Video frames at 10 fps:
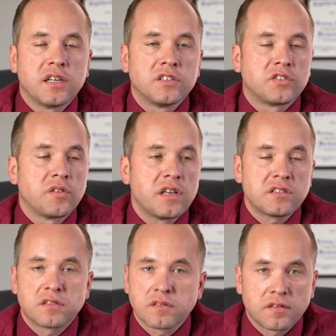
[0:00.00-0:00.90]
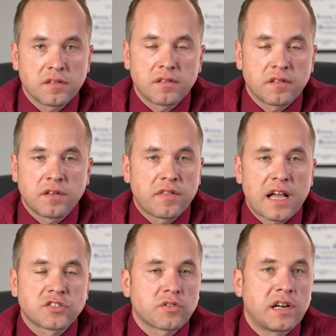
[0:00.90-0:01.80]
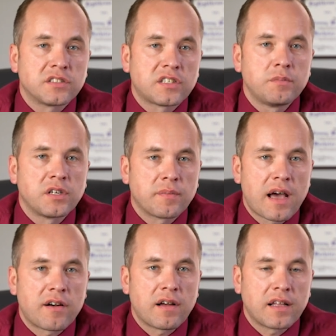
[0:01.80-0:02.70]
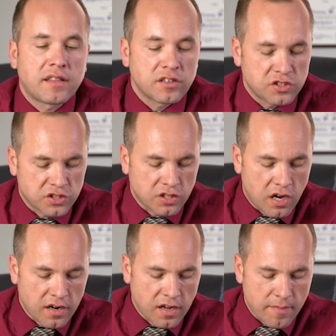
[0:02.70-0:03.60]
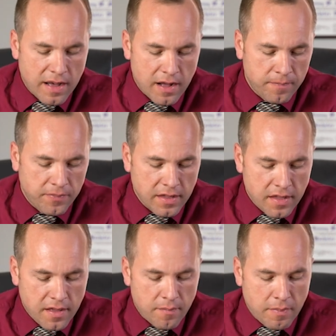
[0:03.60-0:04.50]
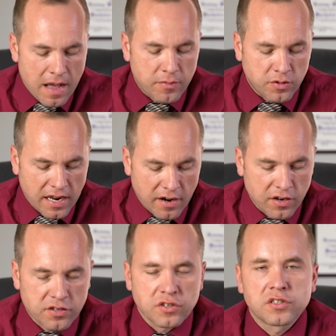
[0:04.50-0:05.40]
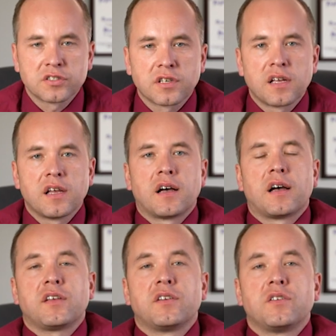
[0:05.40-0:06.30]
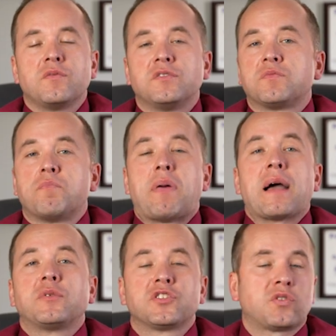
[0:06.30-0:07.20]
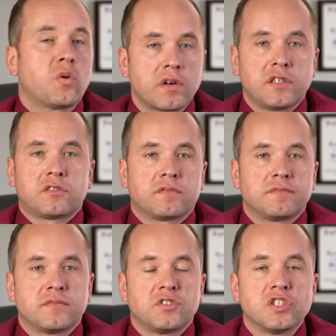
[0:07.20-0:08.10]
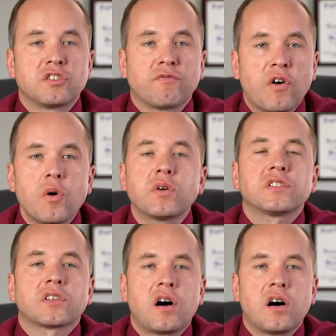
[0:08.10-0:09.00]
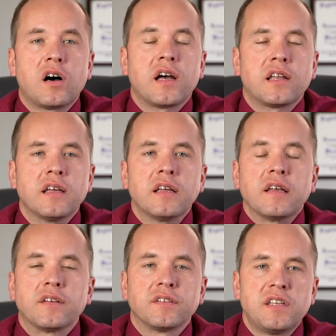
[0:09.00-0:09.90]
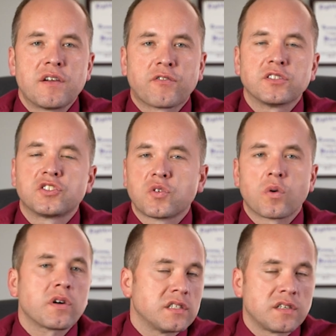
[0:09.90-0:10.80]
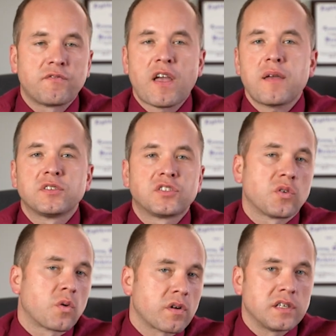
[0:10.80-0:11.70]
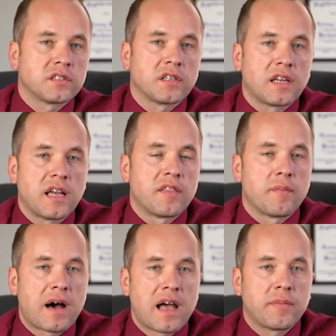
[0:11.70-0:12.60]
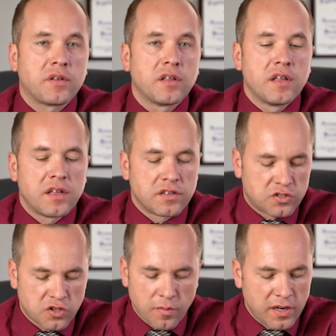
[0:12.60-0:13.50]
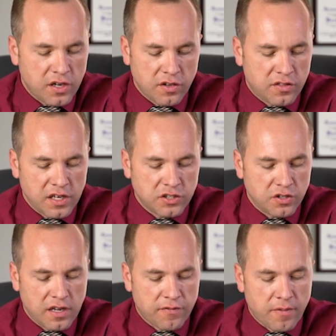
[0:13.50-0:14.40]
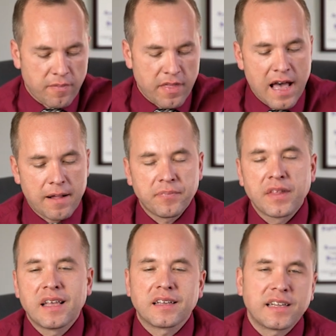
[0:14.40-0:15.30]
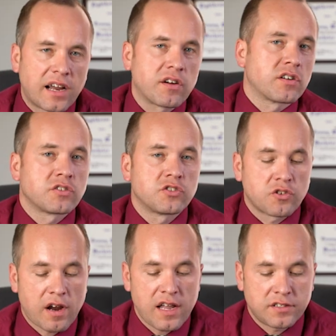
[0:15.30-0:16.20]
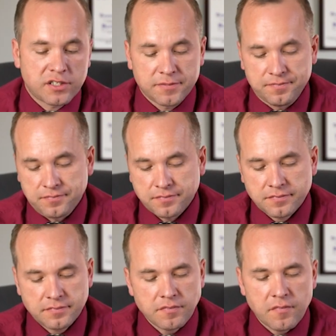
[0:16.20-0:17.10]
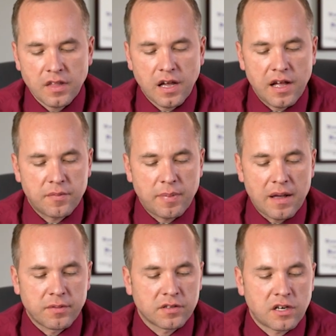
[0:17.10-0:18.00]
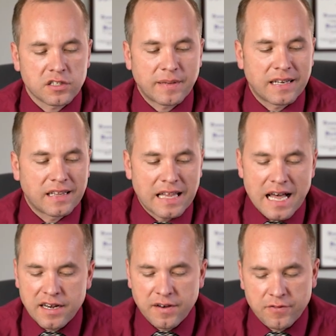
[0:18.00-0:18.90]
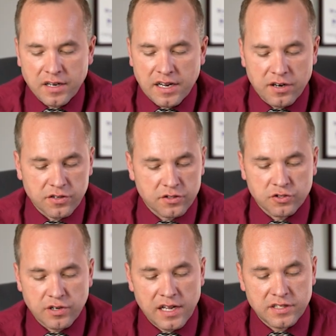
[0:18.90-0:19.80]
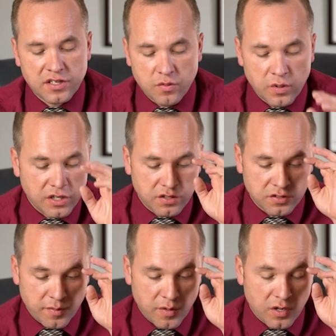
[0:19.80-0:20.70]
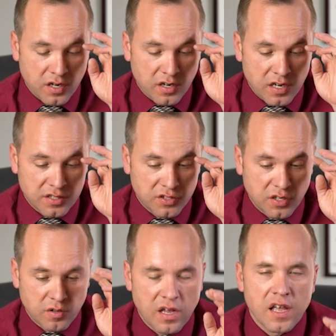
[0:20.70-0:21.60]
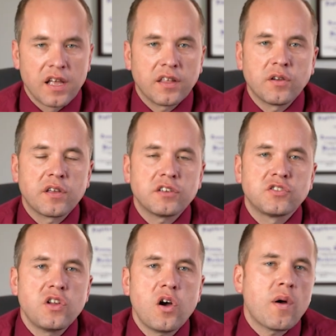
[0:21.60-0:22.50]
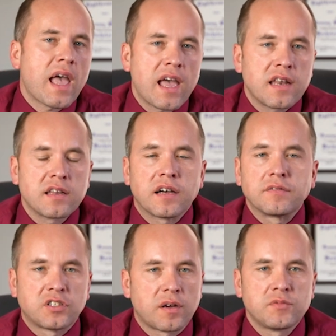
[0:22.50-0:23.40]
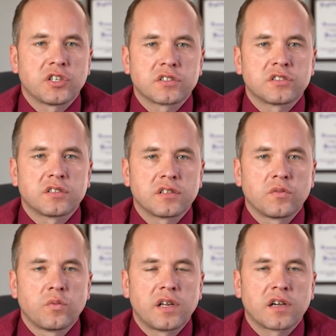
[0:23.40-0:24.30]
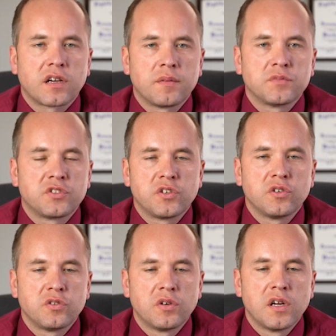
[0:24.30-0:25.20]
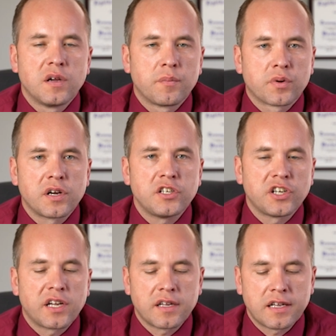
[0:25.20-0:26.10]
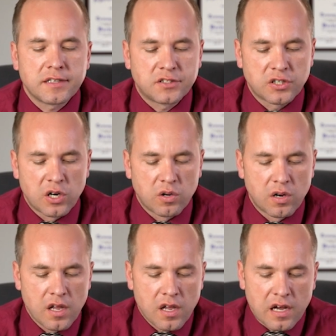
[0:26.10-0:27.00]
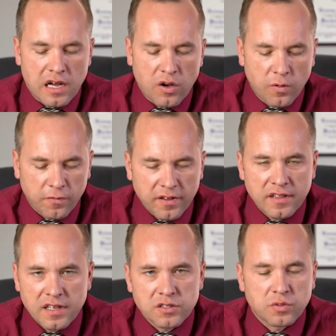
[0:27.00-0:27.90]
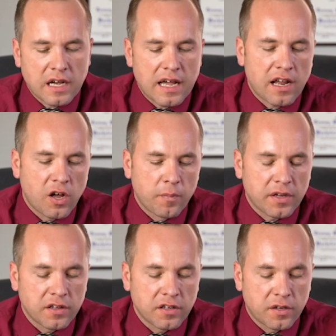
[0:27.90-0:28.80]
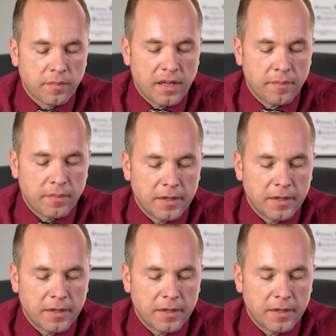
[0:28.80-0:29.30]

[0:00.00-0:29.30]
And so this, that's great subject matter right there, just talking about Bible characters. You can do just Bible stories. Just focus on different stories and famous stories in the Bible. So many good things you can get from that. Character traits. The Bible talks about a lot of different character traits that we should be working on. So, there's no end of subjects when it comes to preaching. And so hopefully these will kind of help you a little bit.